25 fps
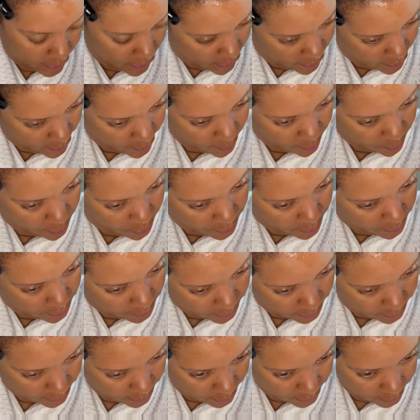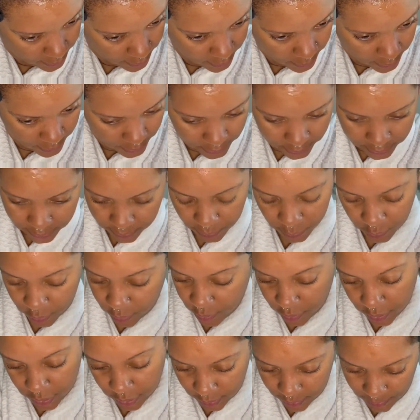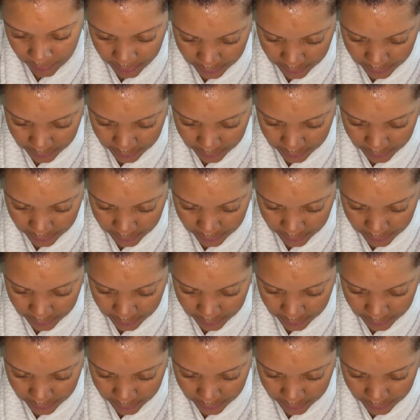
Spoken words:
and put some oil on my